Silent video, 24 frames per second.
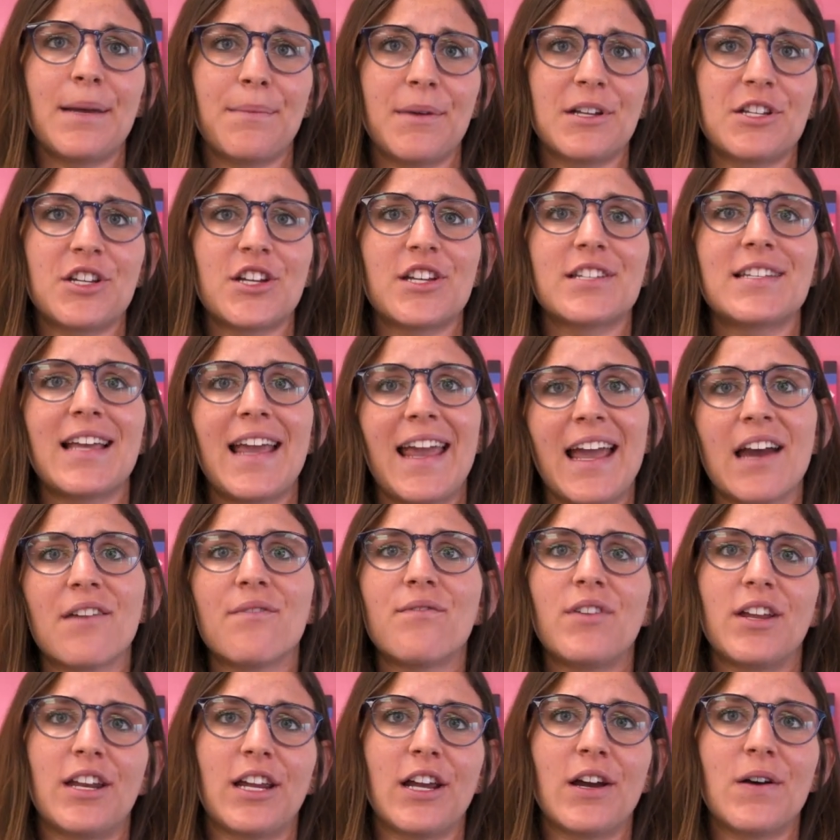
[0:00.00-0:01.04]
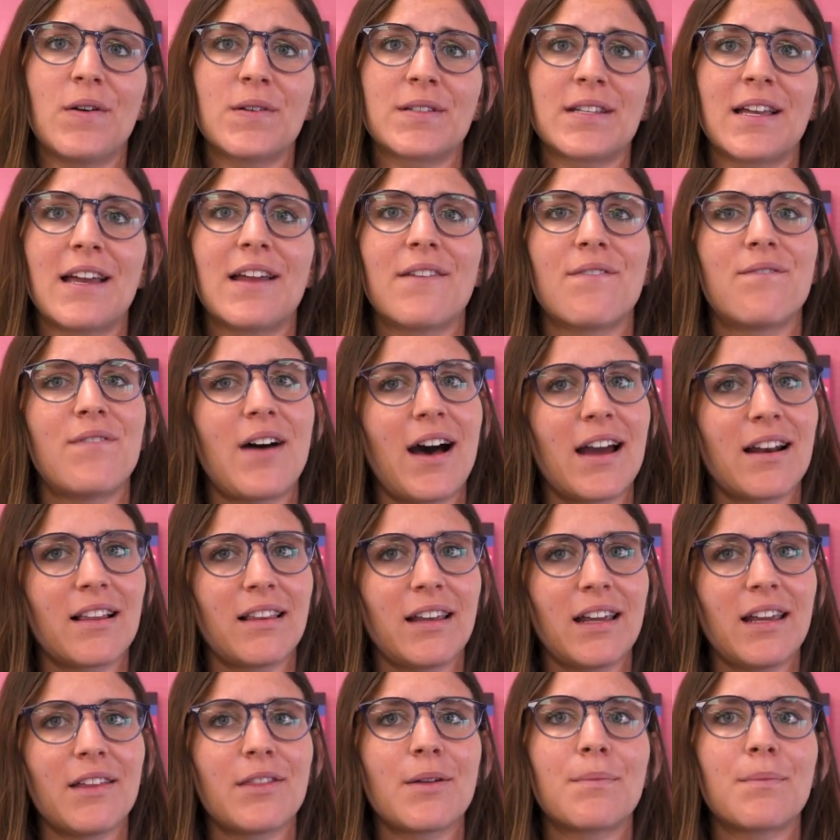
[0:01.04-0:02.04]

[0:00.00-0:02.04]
images, and videos, and finally,